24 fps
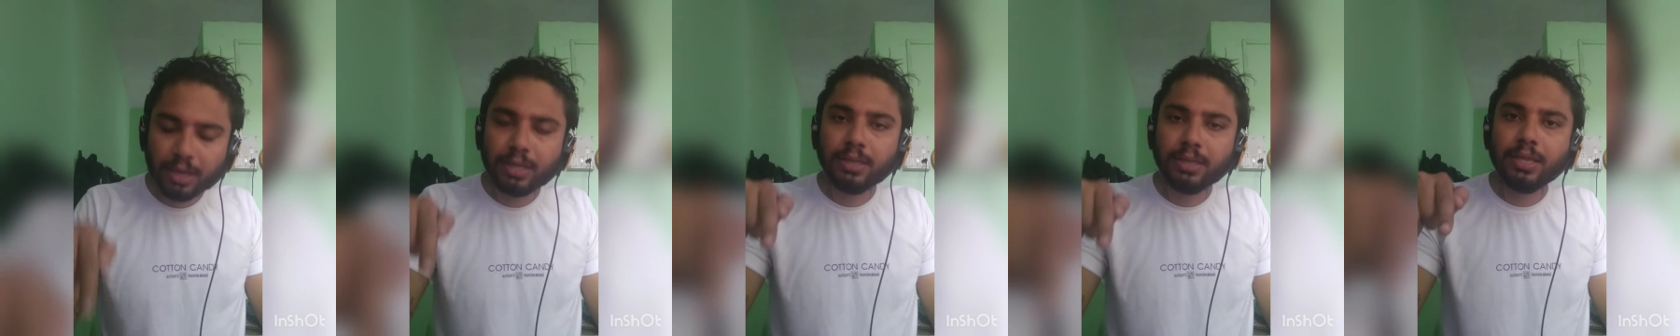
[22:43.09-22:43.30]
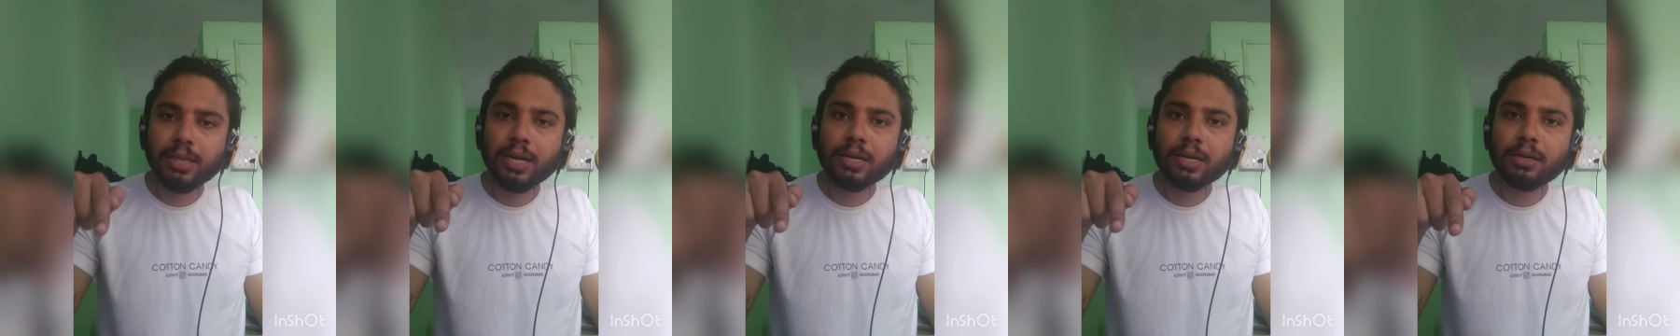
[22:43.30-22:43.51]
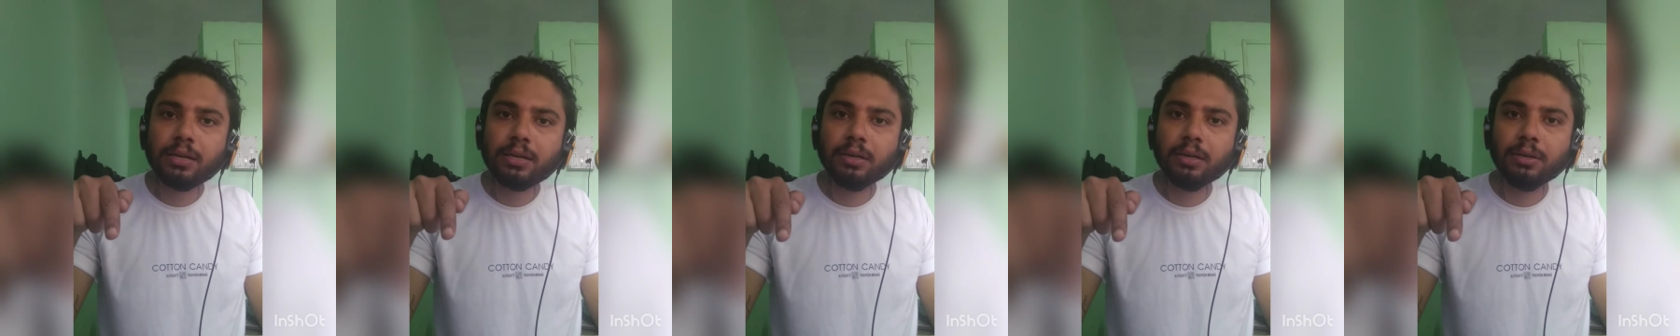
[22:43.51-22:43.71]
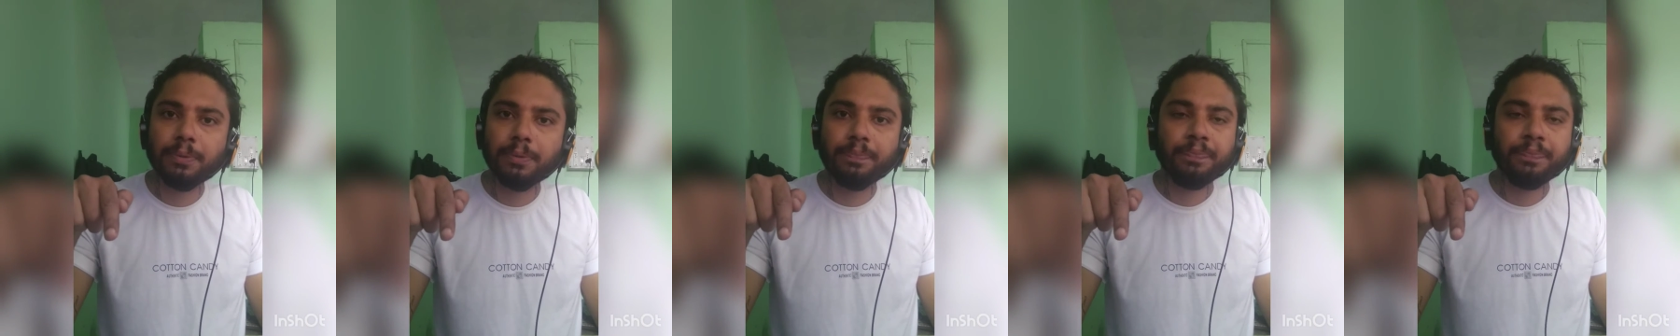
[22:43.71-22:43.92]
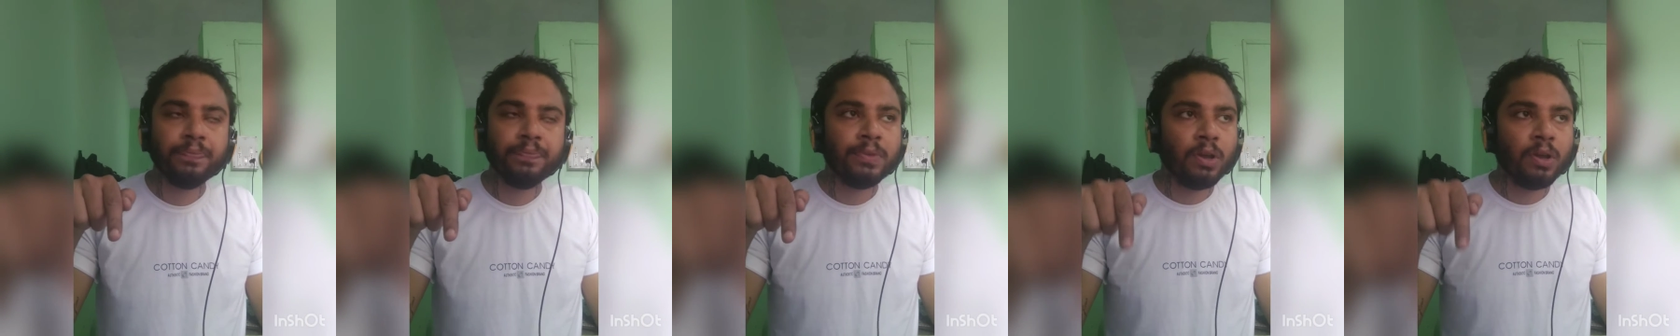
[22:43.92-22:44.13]
in that
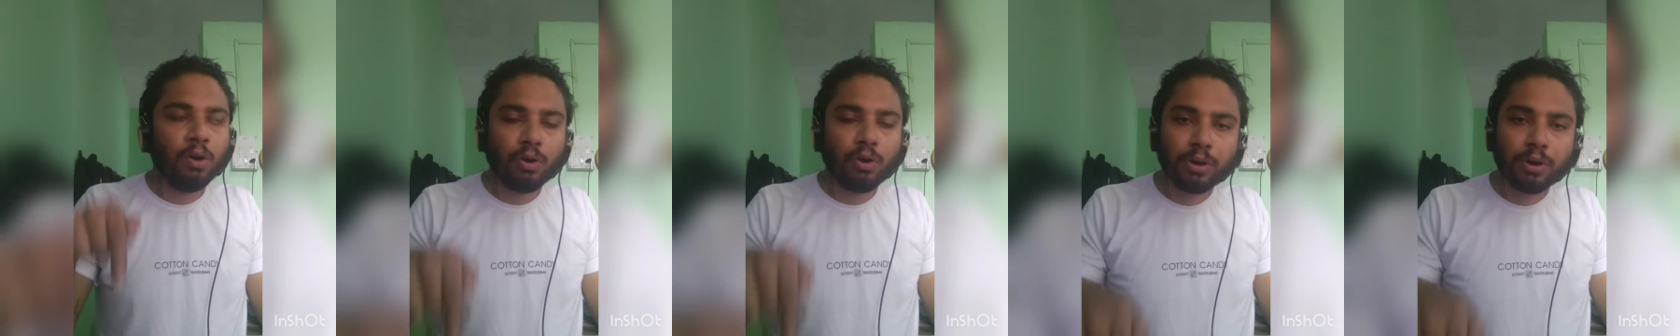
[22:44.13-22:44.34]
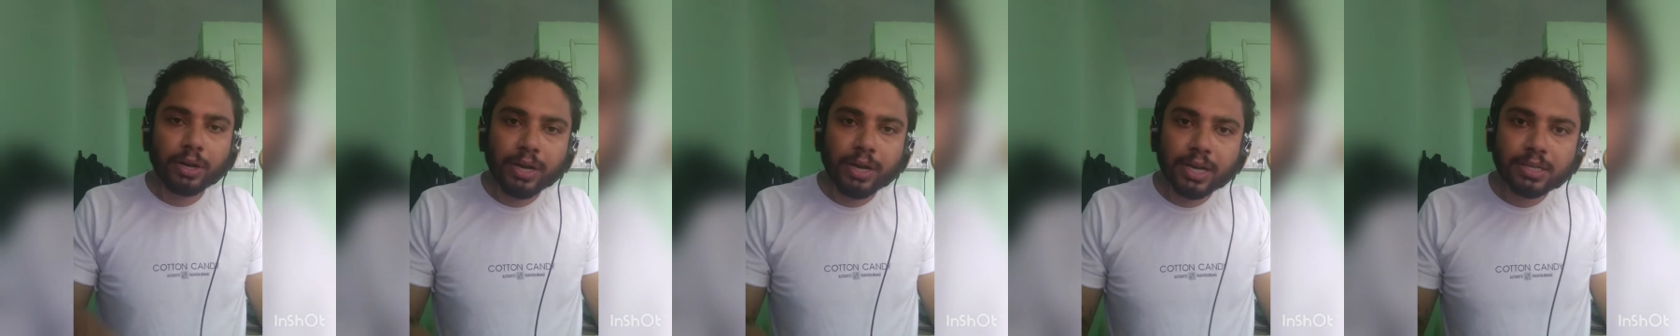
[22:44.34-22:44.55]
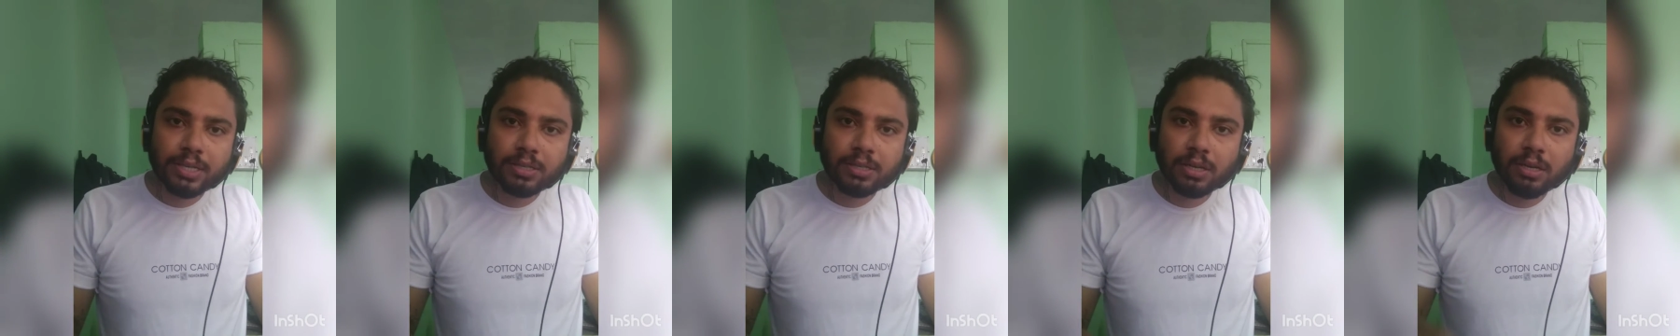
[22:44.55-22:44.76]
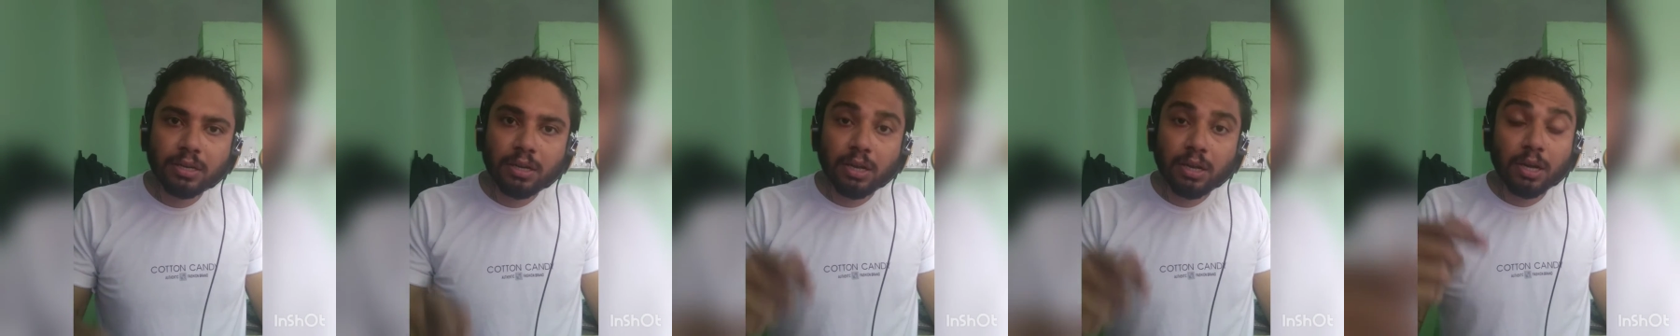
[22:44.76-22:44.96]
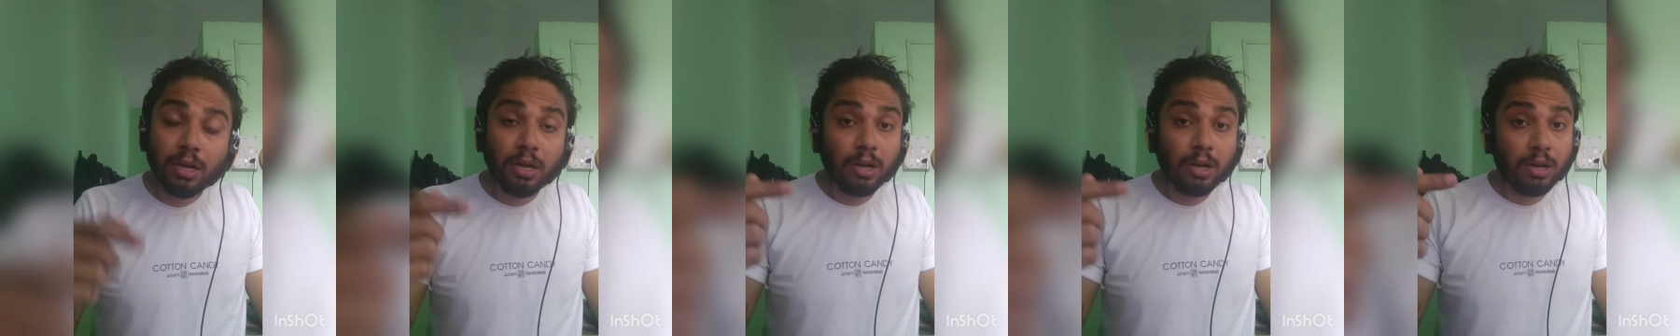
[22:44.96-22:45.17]

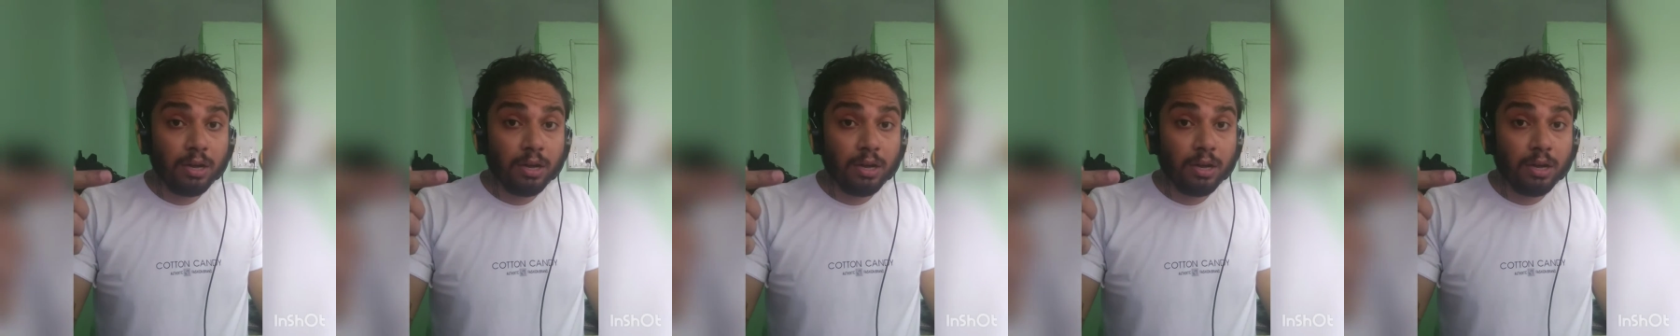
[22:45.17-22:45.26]
organization,